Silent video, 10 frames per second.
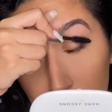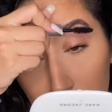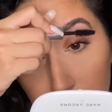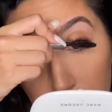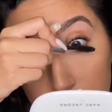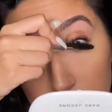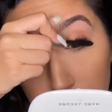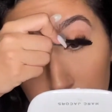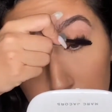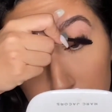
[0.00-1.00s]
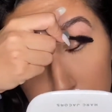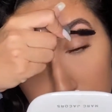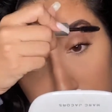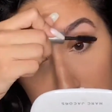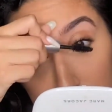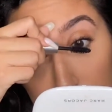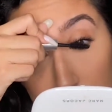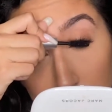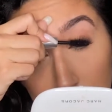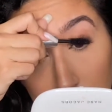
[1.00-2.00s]
Okay, time out.
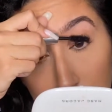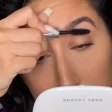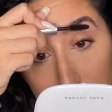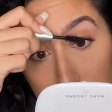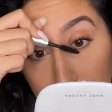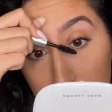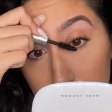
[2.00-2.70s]
TikTok, what are you doing?